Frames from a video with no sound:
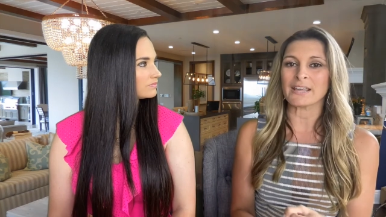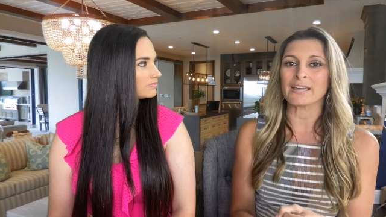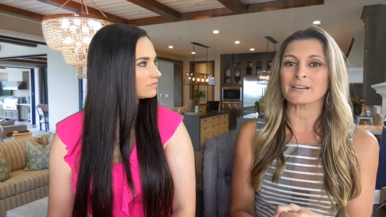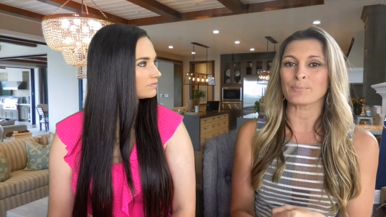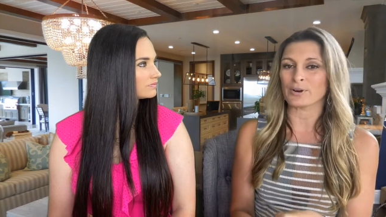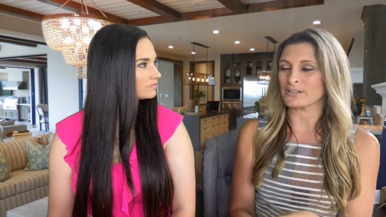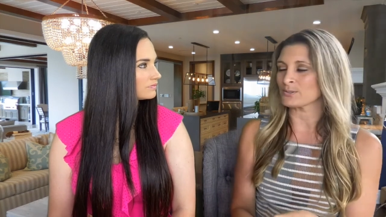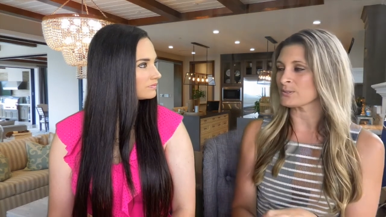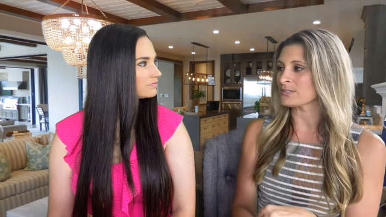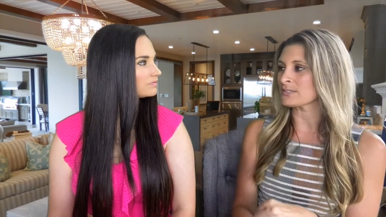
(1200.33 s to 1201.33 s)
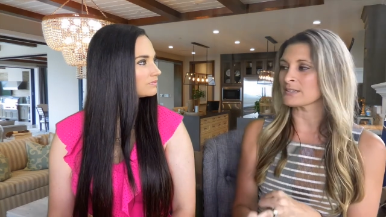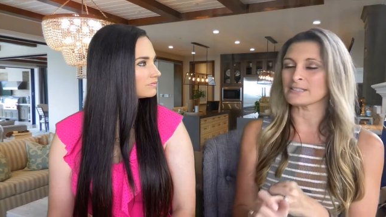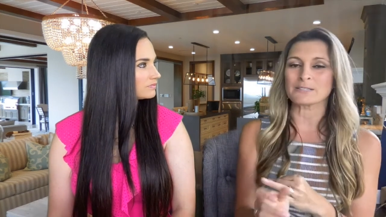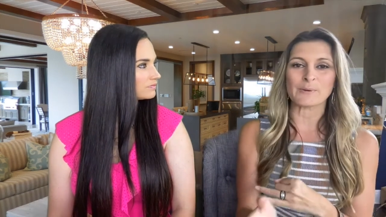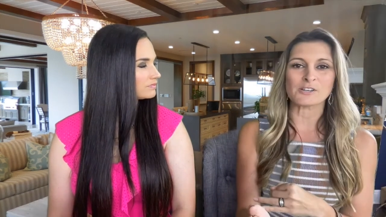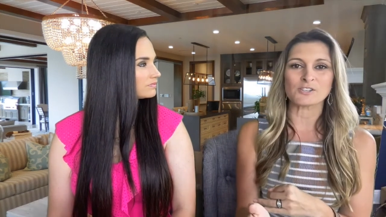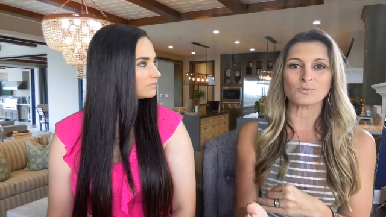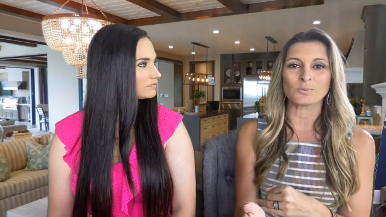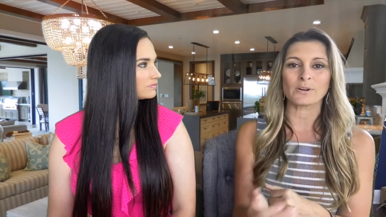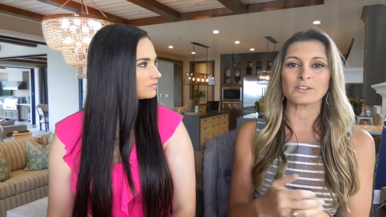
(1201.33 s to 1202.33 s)
Speaker 1: and appraisals. And
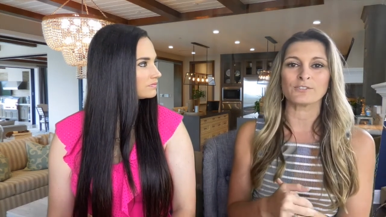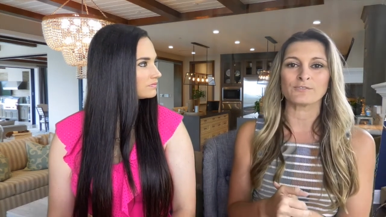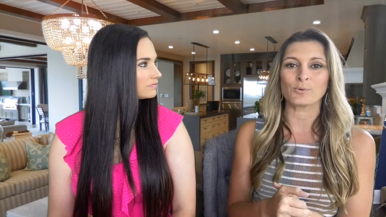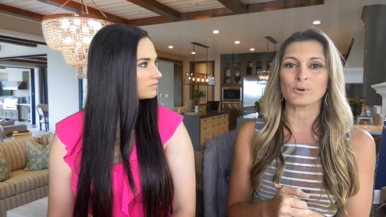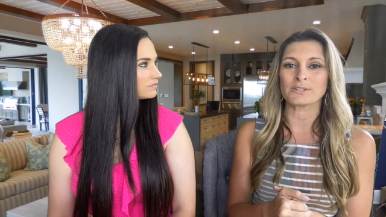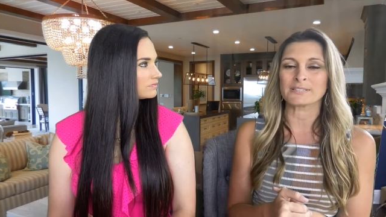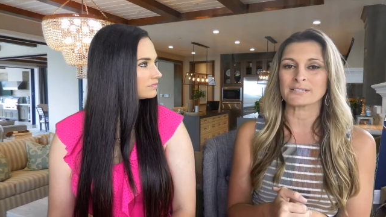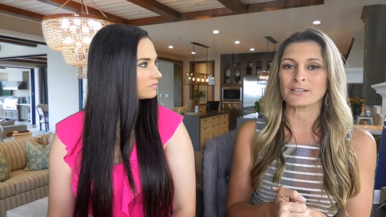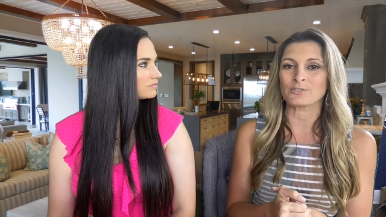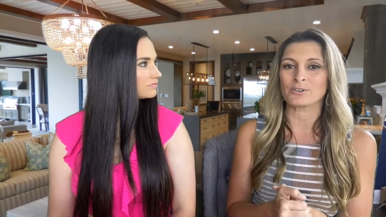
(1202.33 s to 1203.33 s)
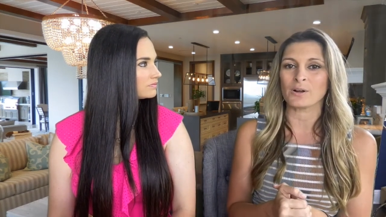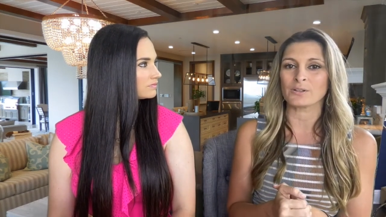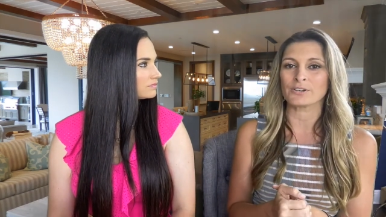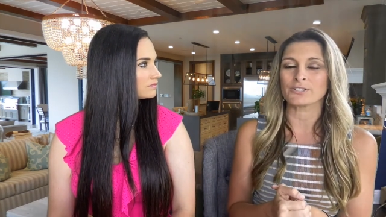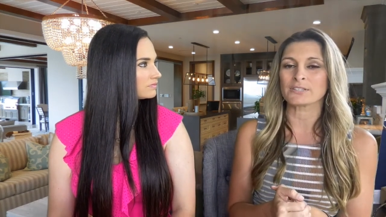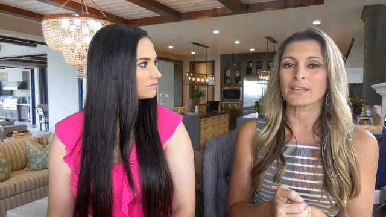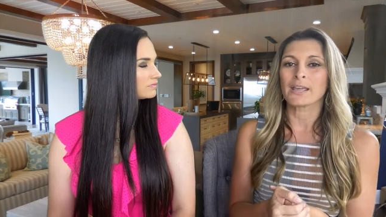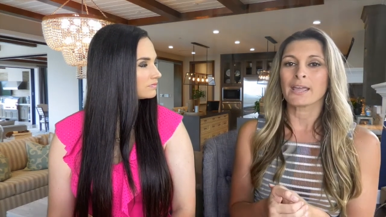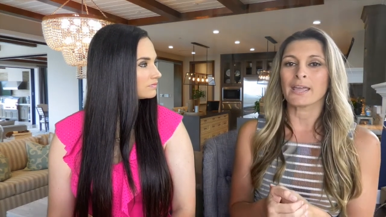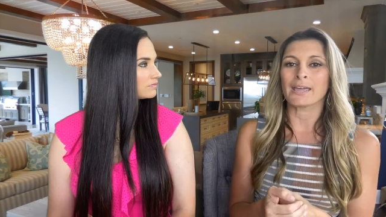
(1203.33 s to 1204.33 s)
inspections will run you four to six hundred dollars,
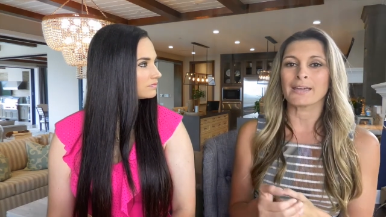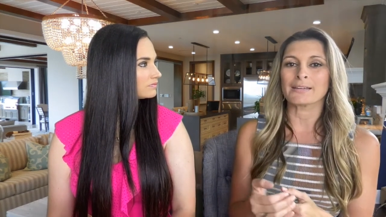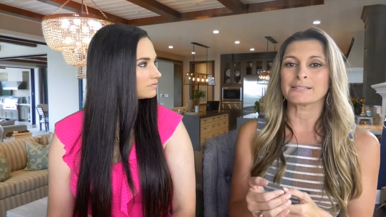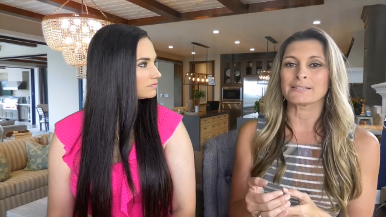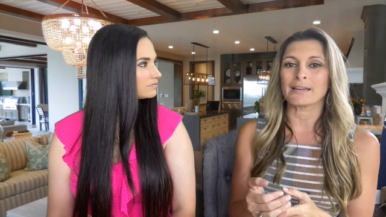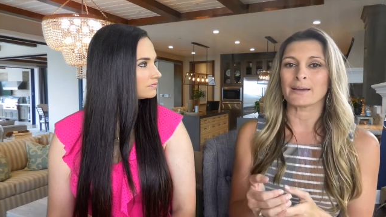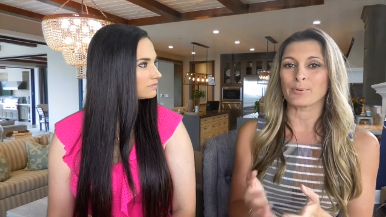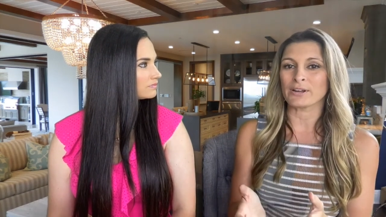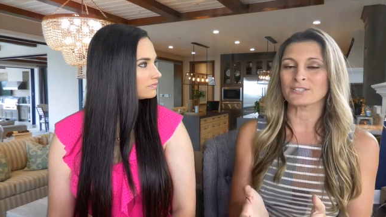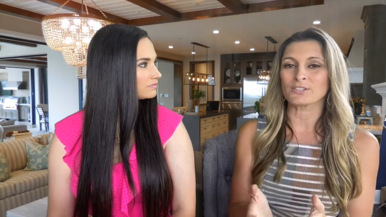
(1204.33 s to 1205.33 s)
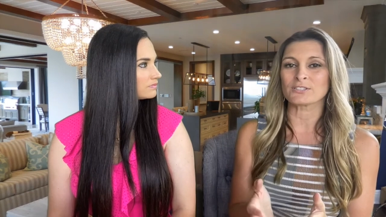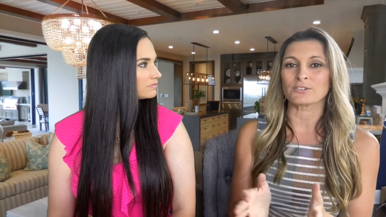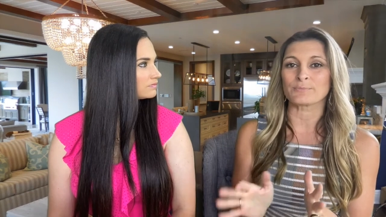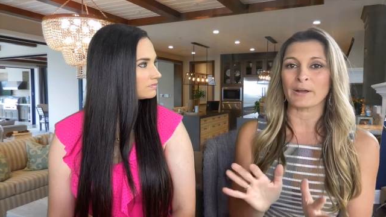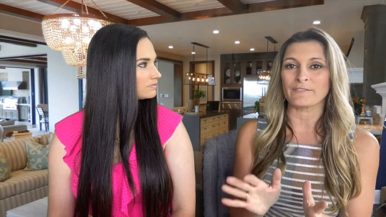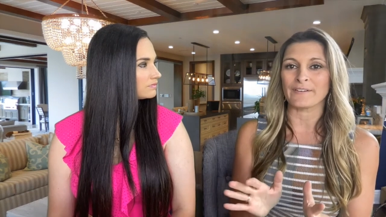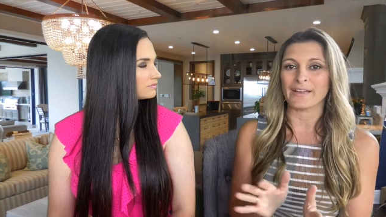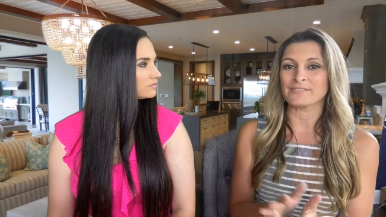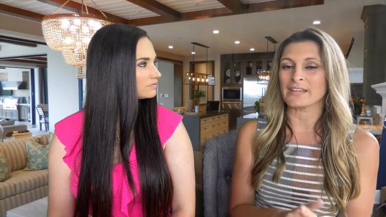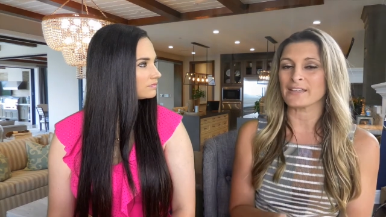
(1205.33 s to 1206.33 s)
and appraisals are about
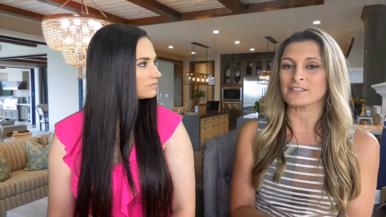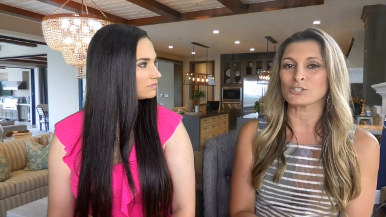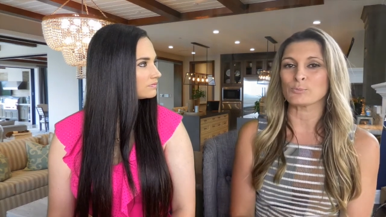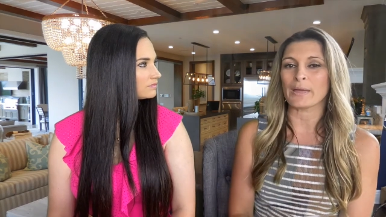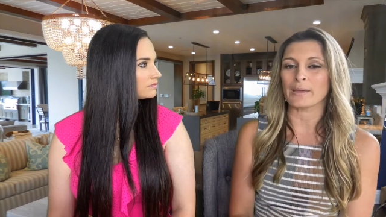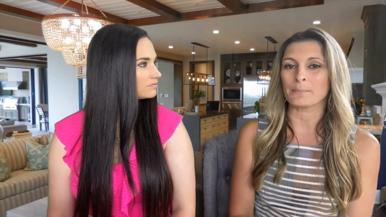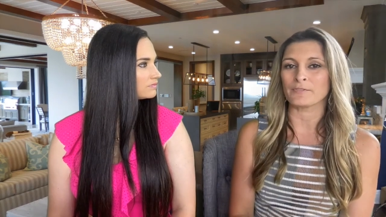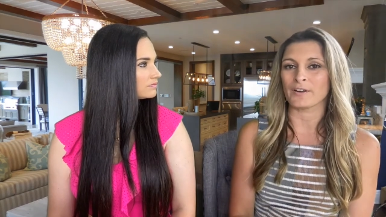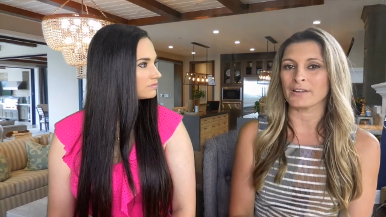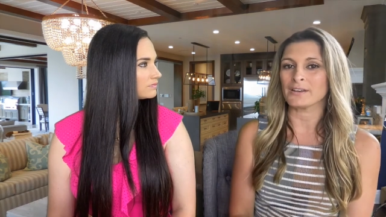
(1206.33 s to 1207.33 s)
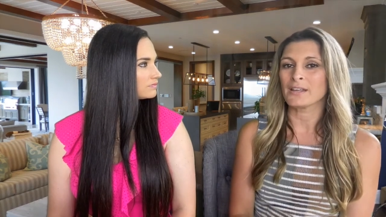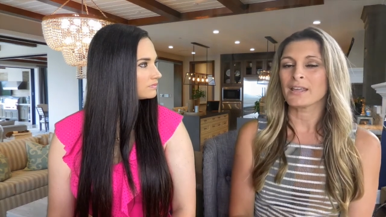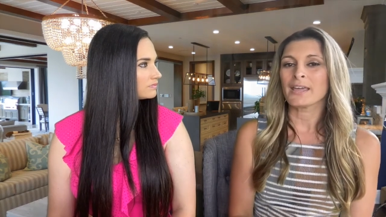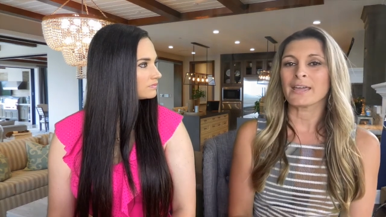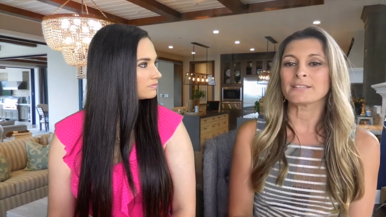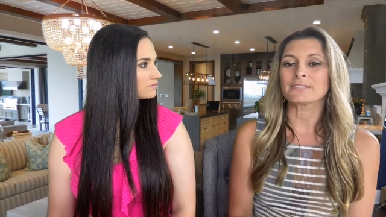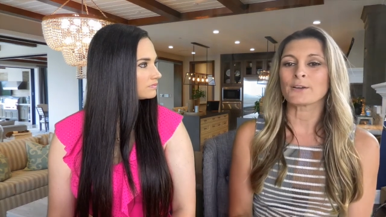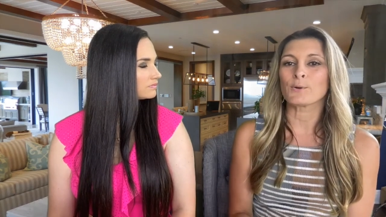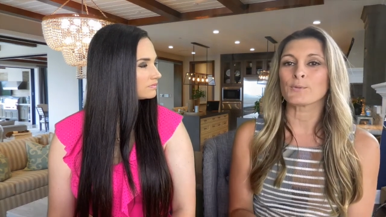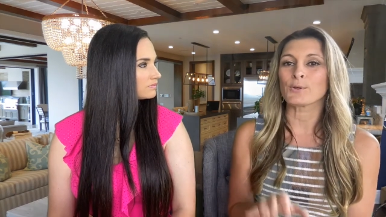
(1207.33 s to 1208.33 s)
five ten that you pay up front. And
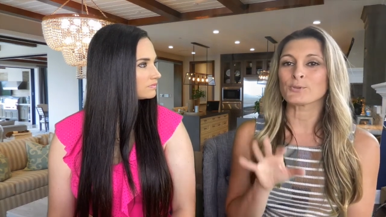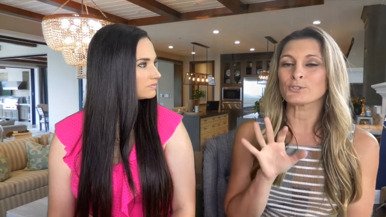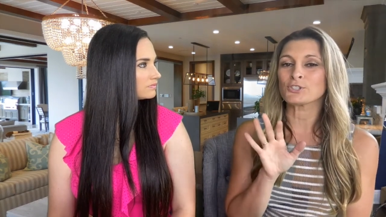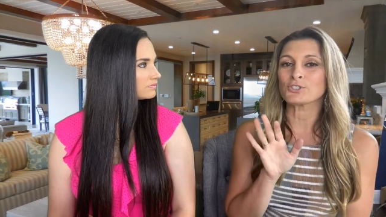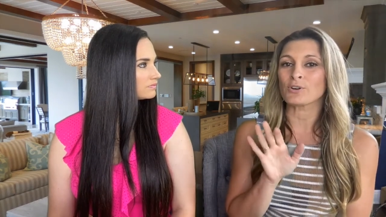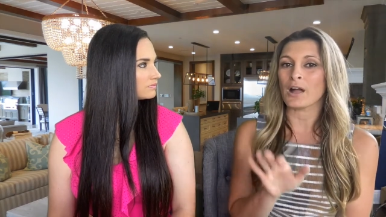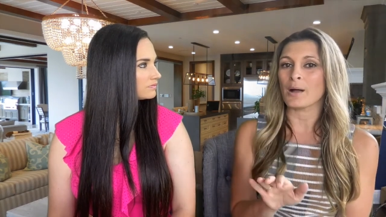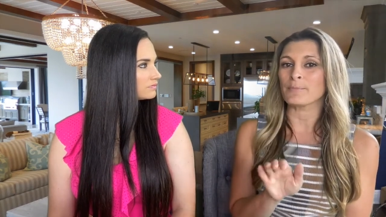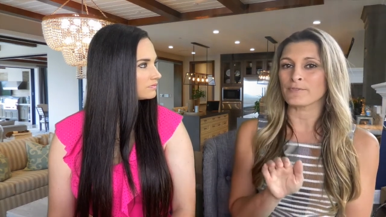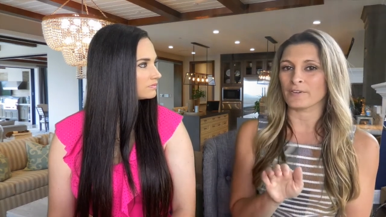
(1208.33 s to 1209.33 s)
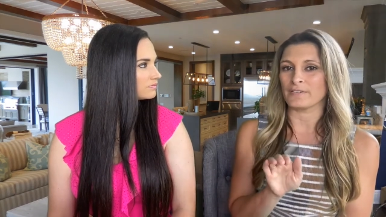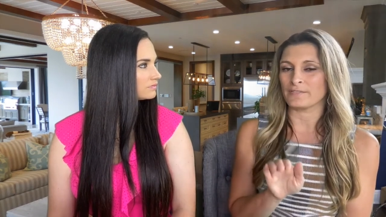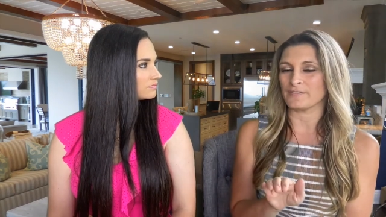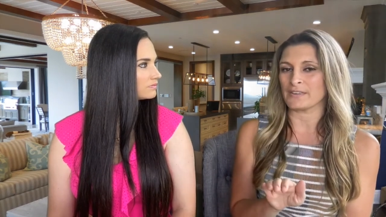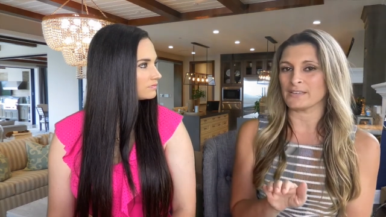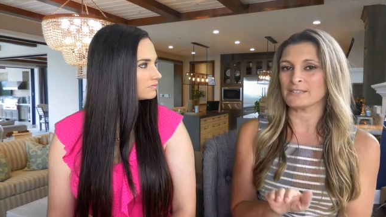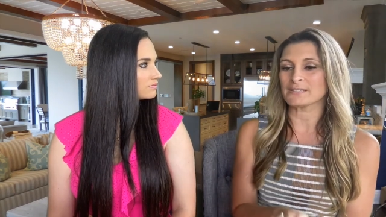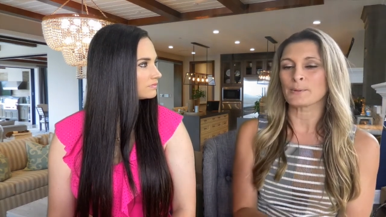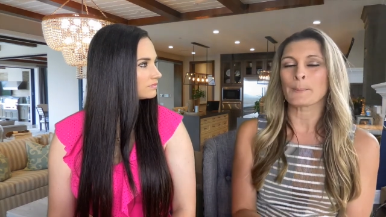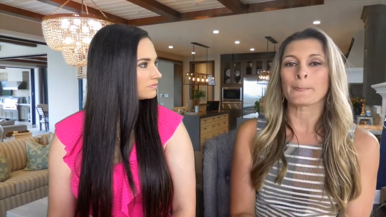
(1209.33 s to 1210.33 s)
so those are just your upfront
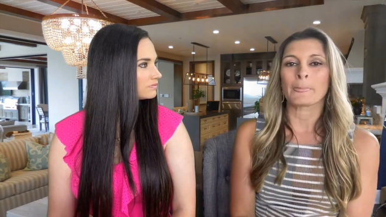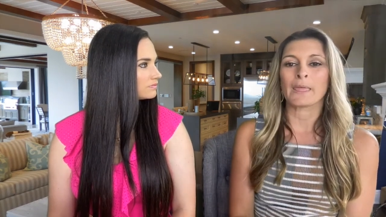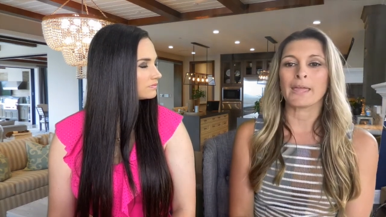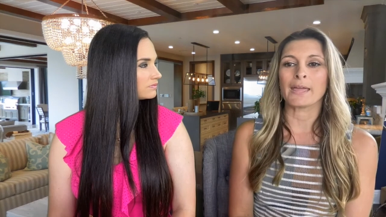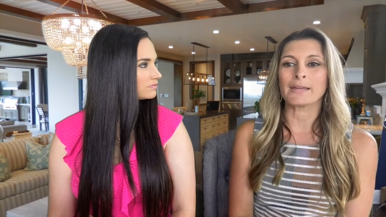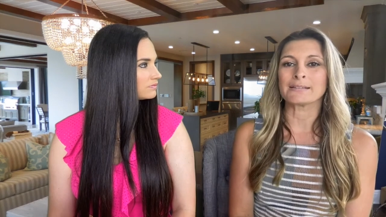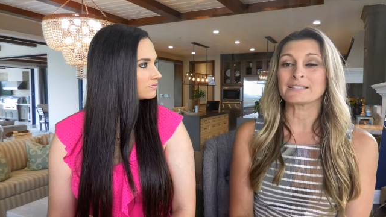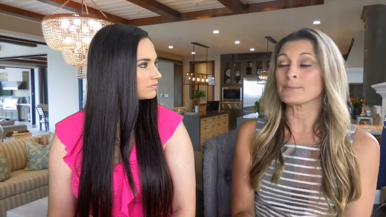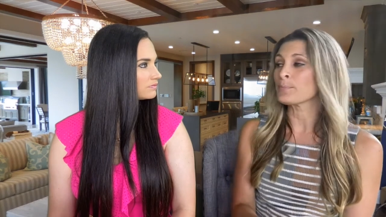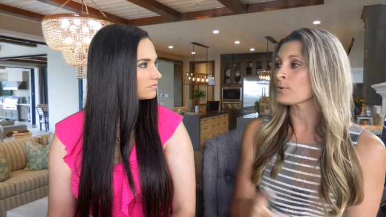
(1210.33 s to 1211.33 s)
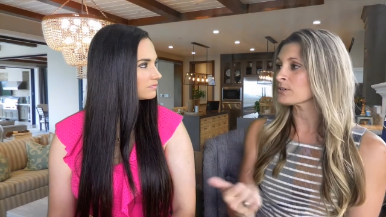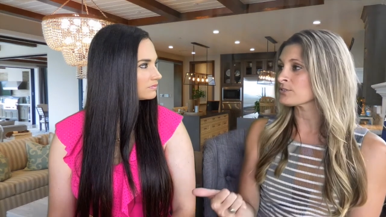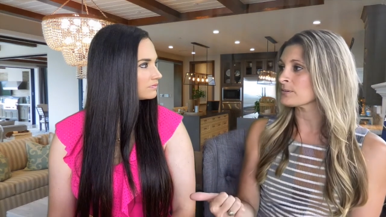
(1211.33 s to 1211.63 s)
fees. And it's important to